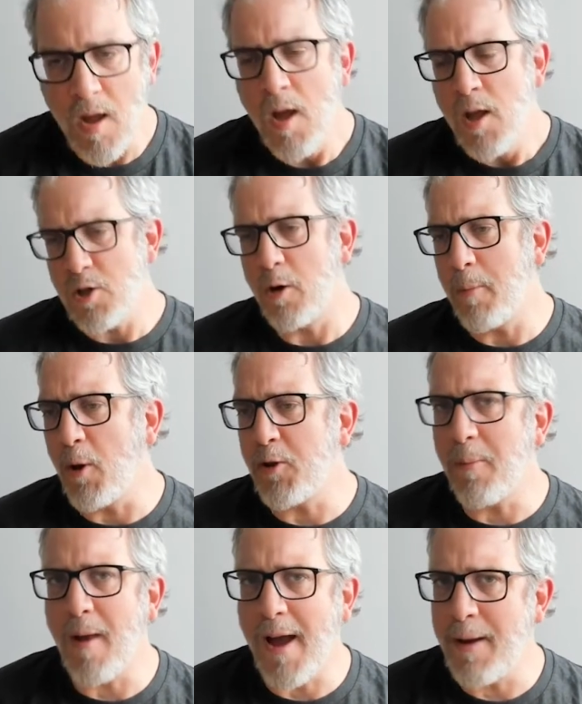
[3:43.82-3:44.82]
So the
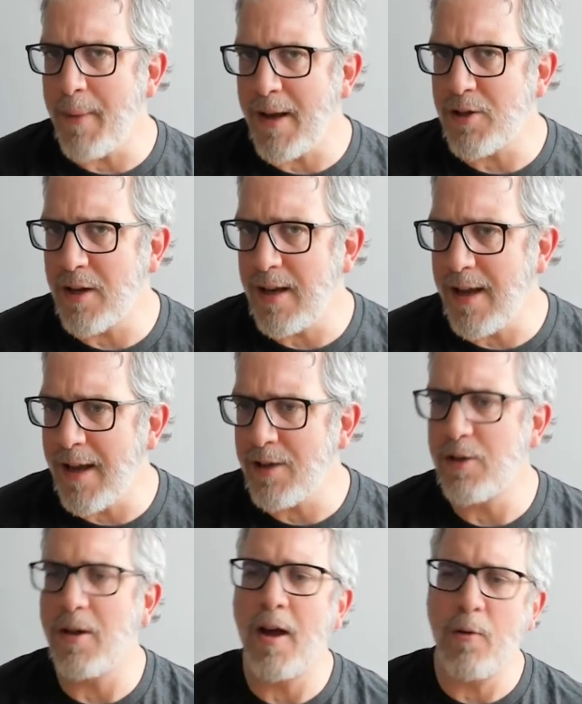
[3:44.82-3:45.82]
bottom line basically
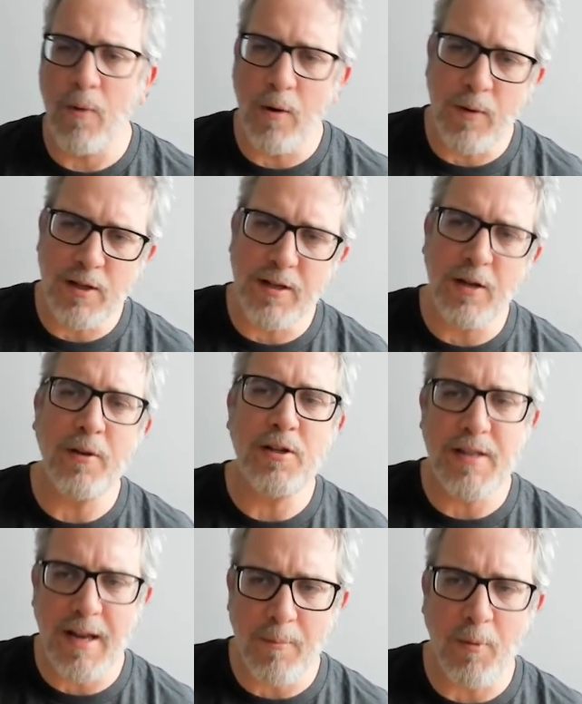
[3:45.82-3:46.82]
is we still
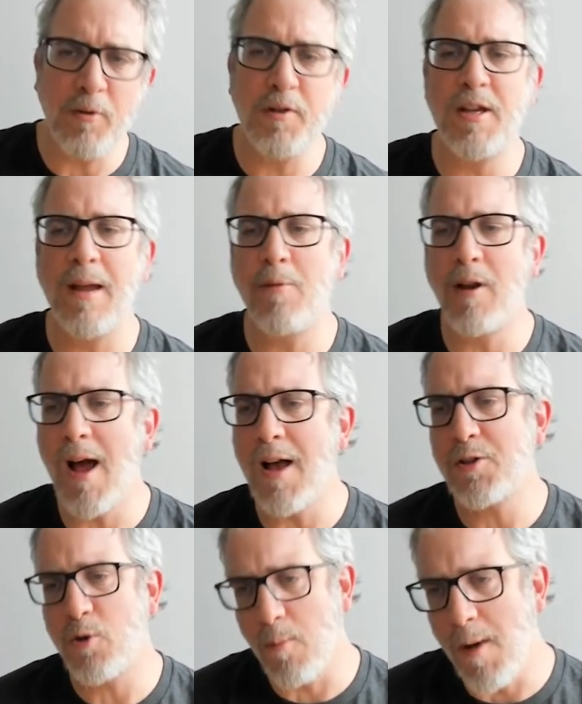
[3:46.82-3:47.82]
extend upon the same
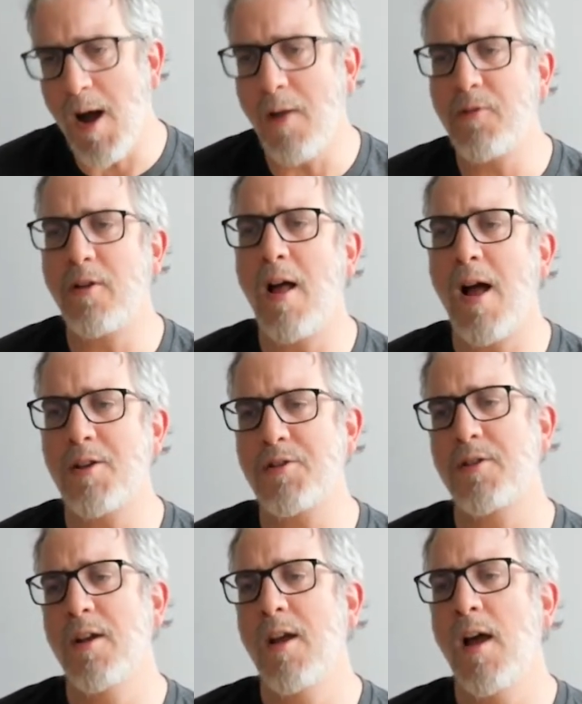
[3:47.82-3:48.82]
class, command
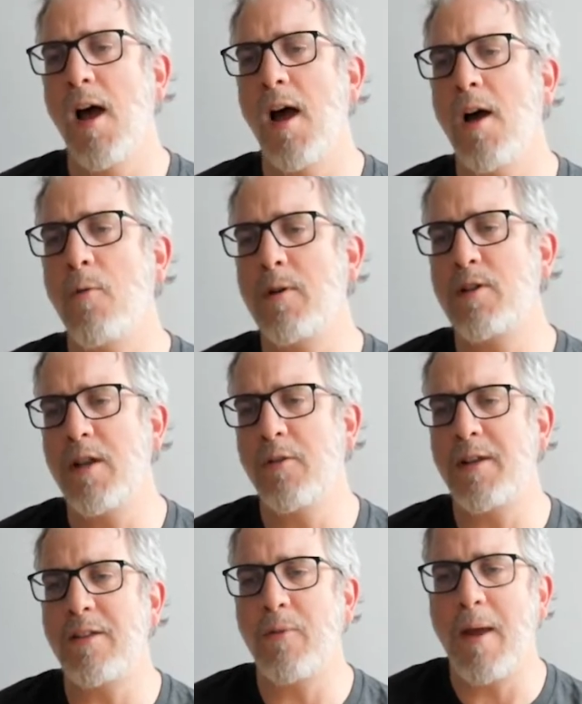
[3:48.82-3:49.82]
class. We
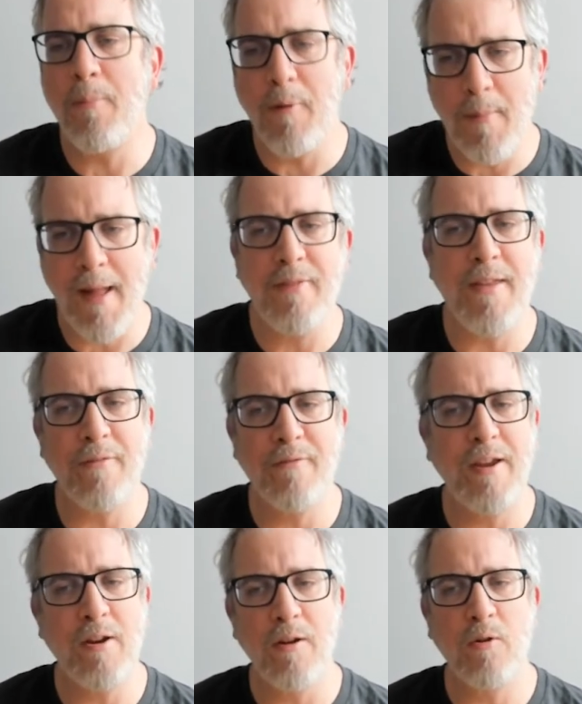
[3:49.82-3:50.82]
still need to implement that
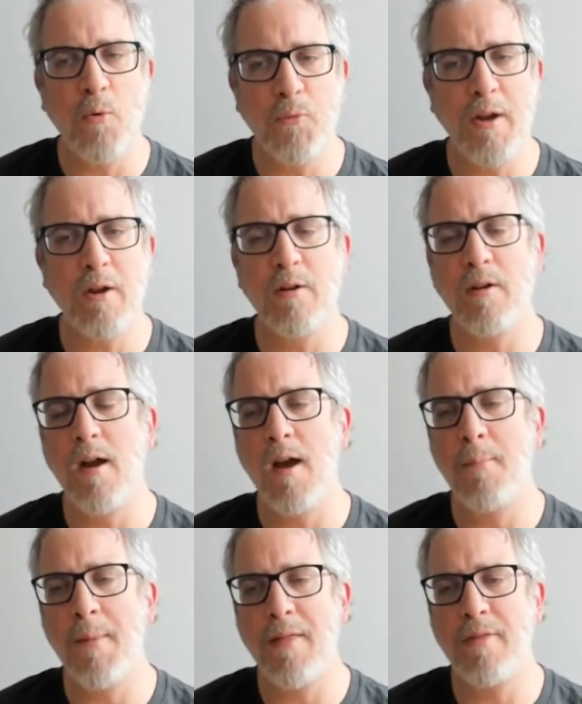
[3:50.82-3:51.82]

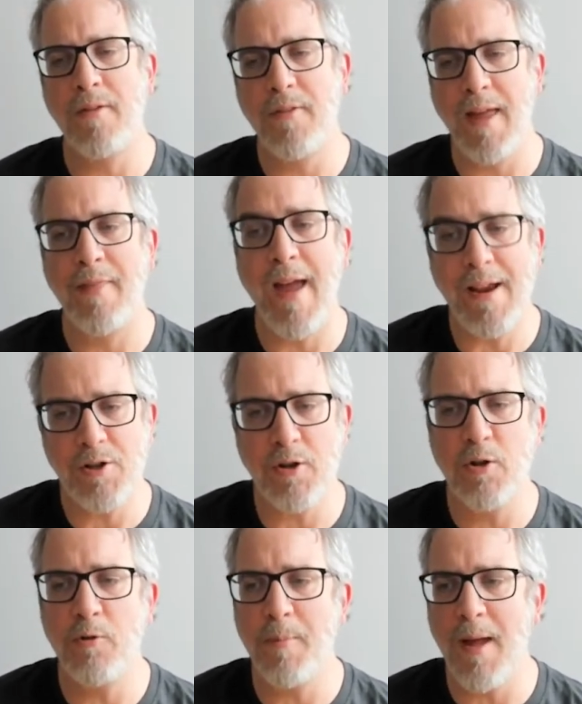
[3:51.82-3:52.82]
configure method and the
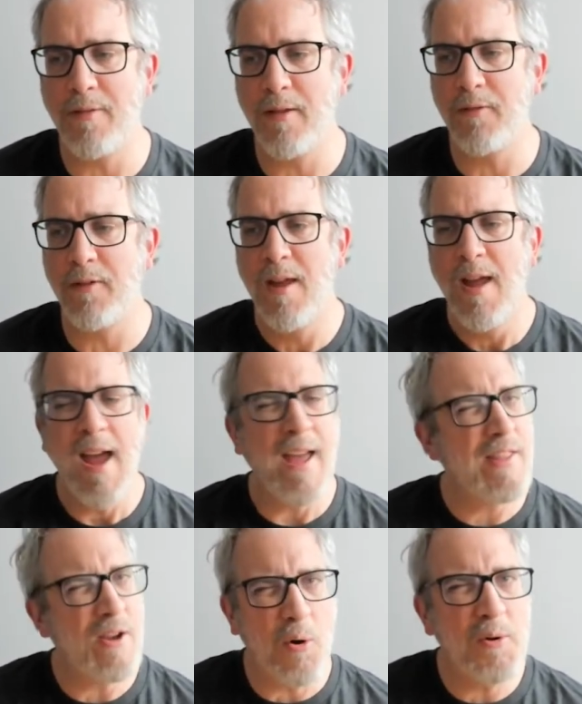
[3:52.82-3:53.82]
execute method.
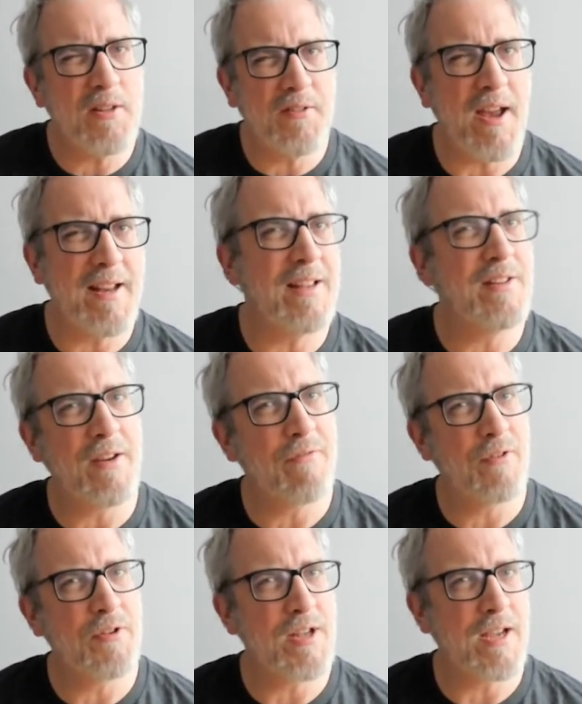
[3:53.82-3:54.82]
And the only tiny
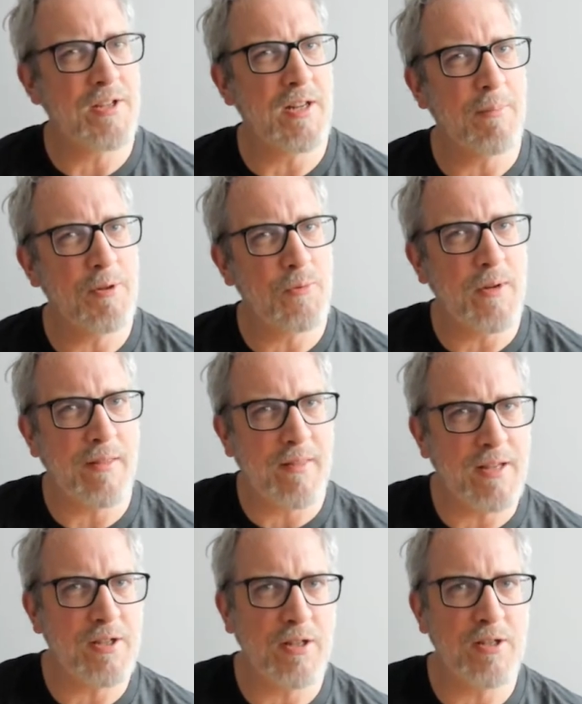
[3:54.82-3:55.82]
difference actually between
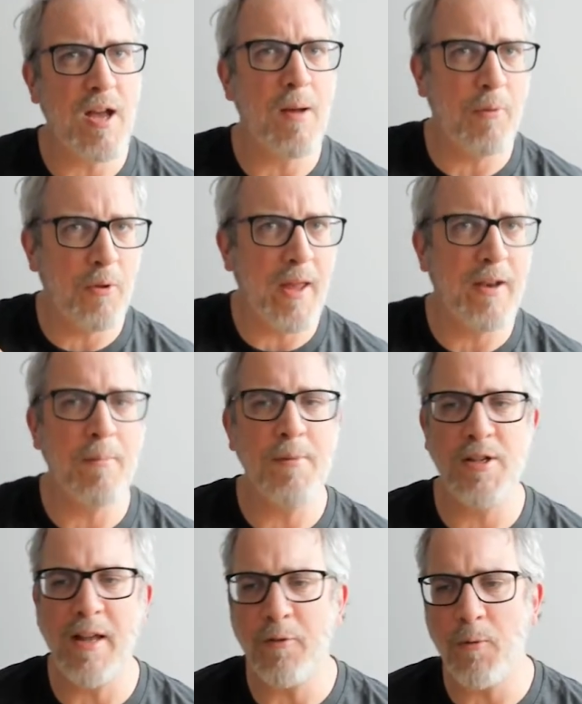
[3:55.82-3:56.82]
this example and the
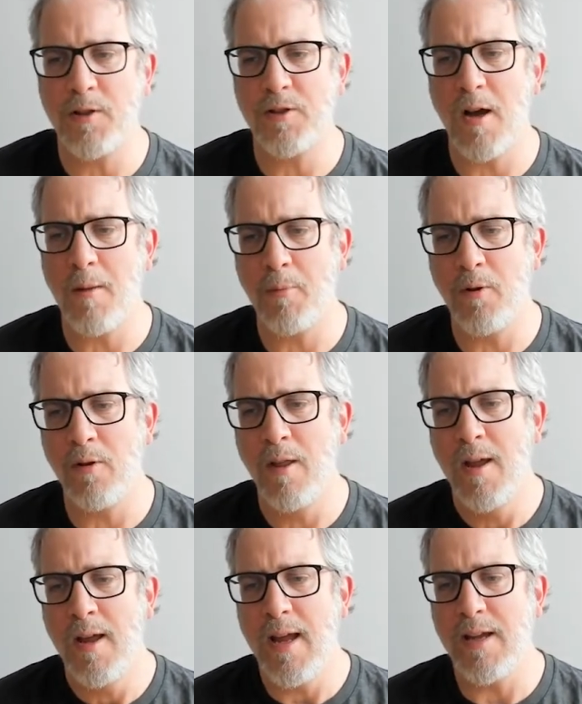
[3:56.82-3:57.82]
Magento
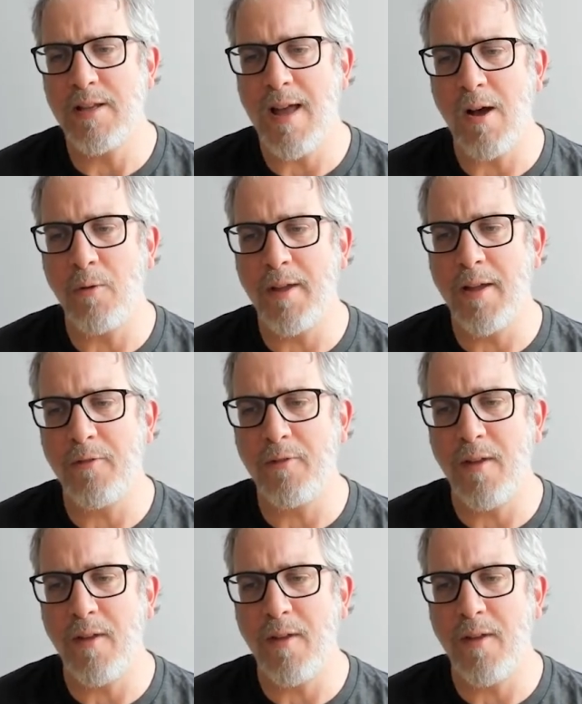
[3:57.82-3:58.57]
example is now that